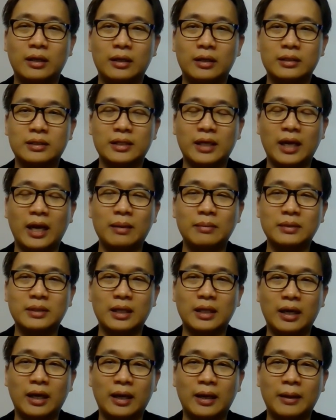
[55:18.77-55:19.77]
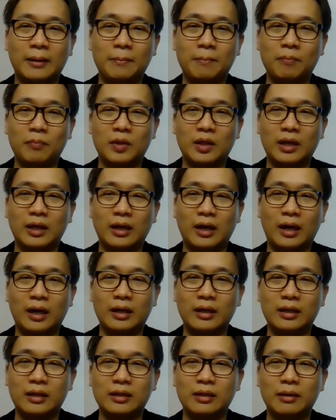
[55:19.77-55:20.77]
scams that are
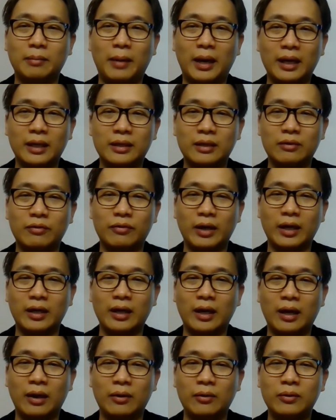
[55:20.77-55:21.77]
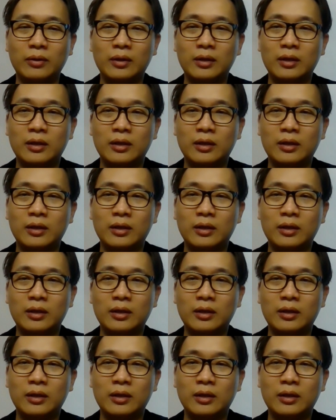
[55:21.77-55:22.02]
in the market right now.